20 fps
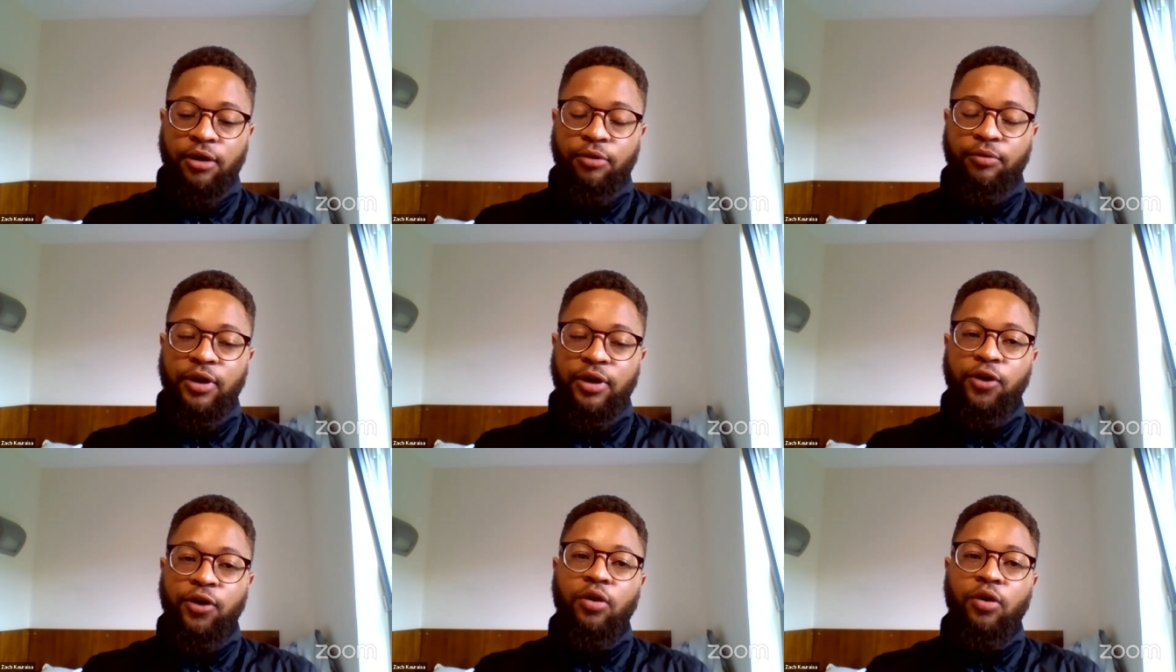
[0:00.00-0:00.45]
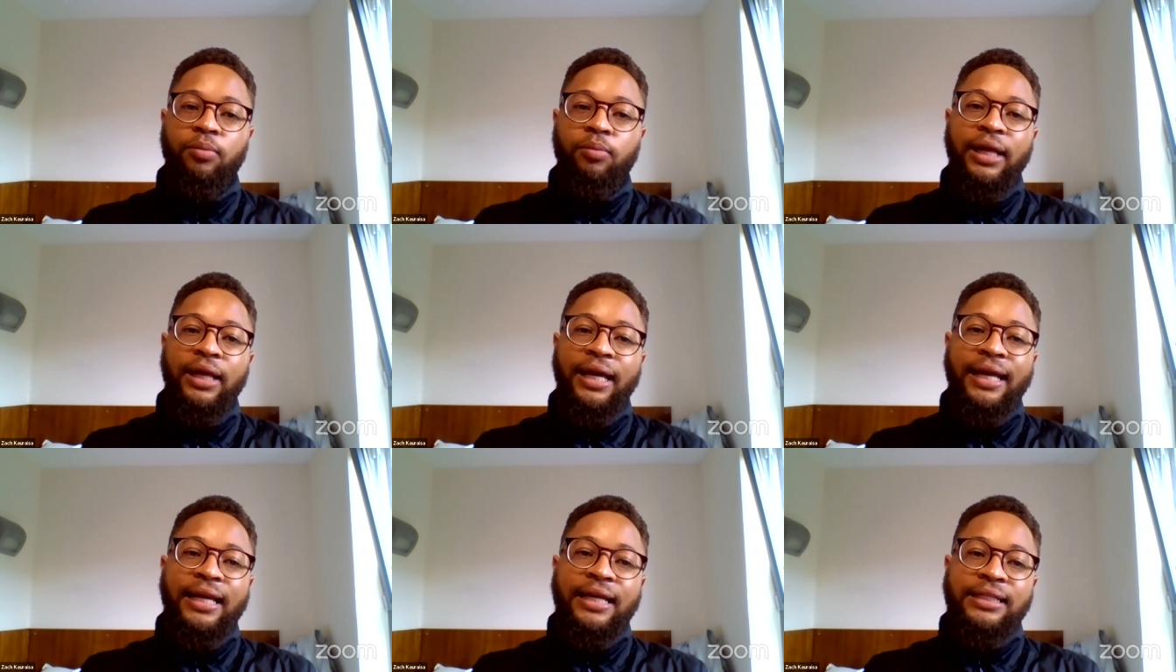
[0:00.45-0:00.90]

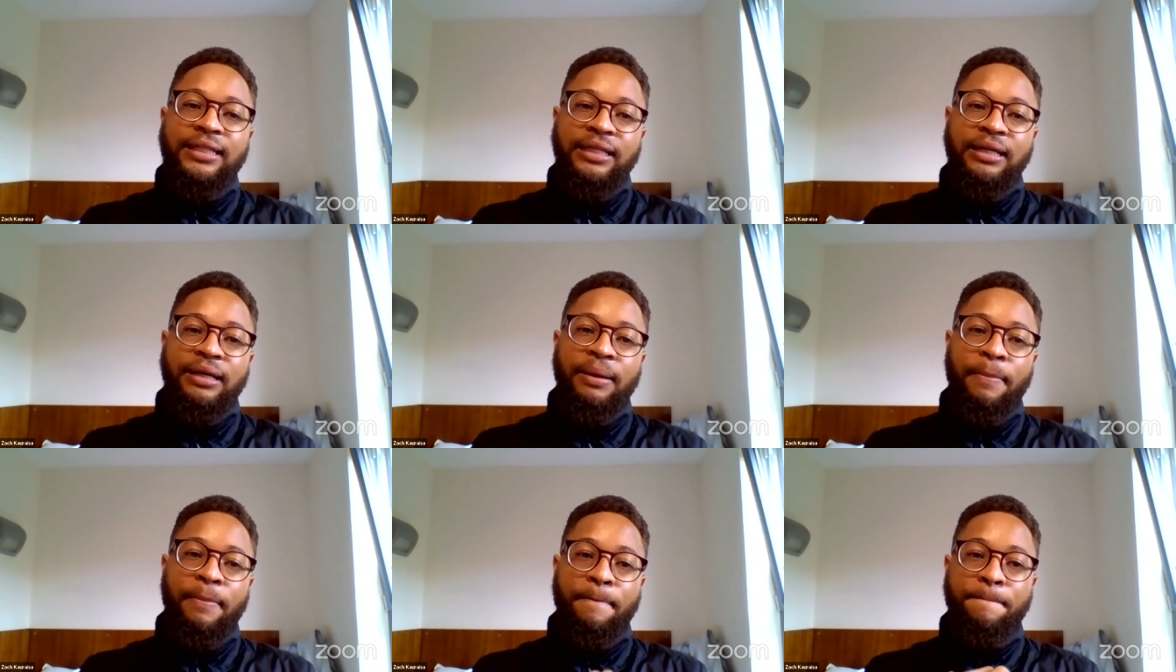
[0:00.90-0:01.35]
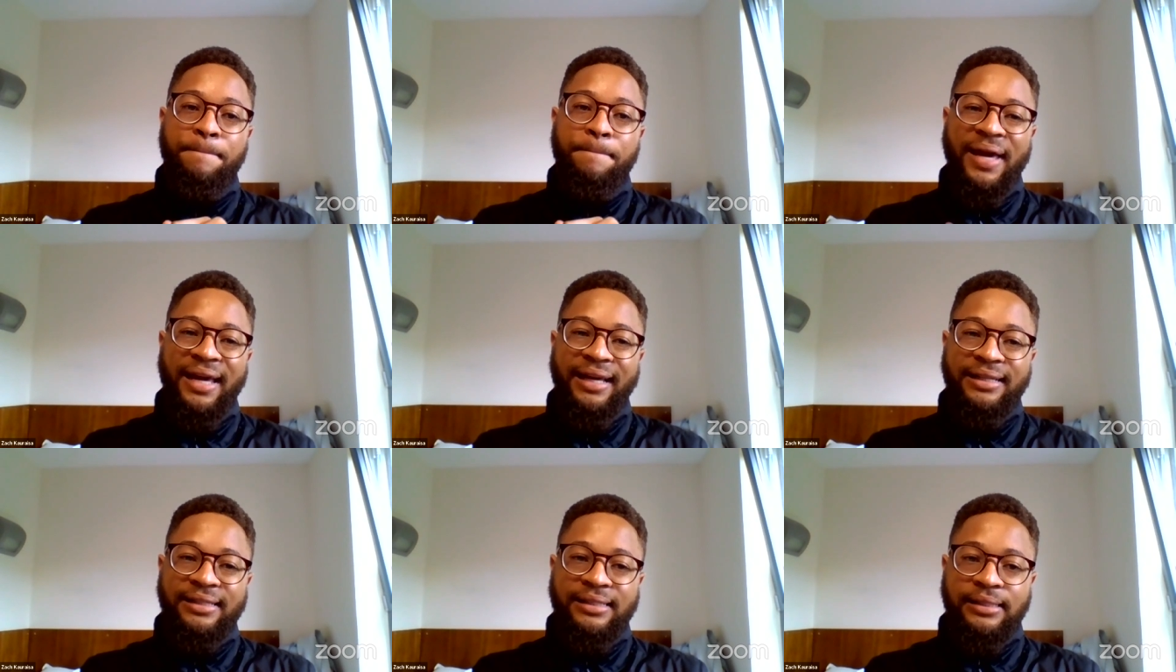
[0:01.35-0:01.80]
renewable energy
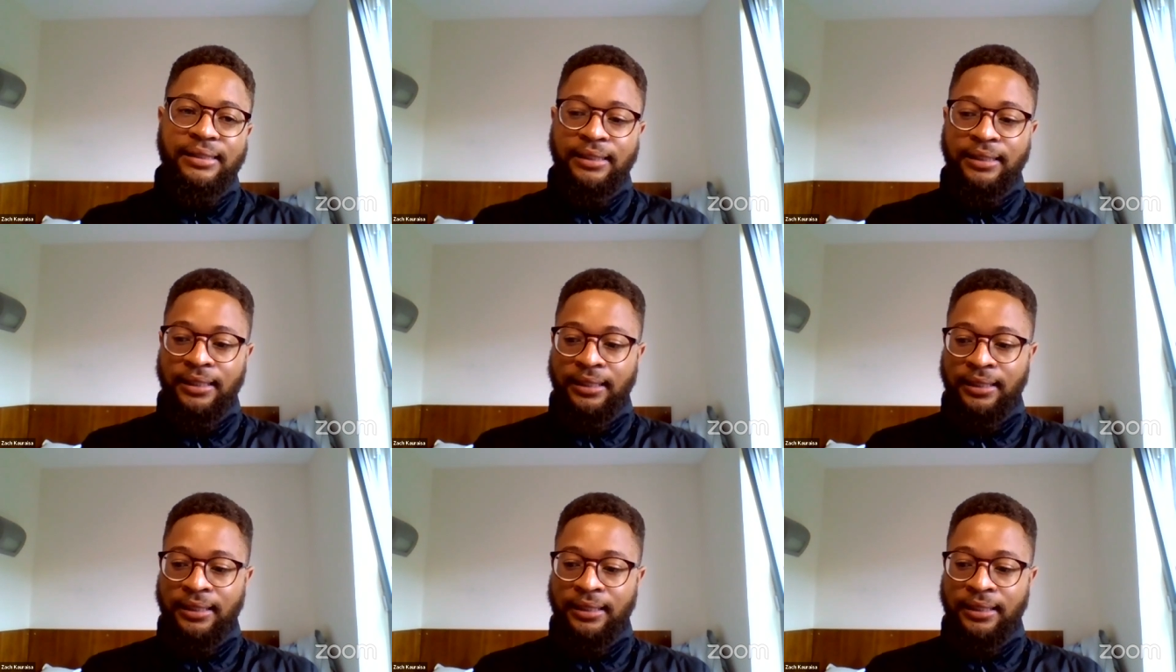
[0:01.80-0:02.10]
based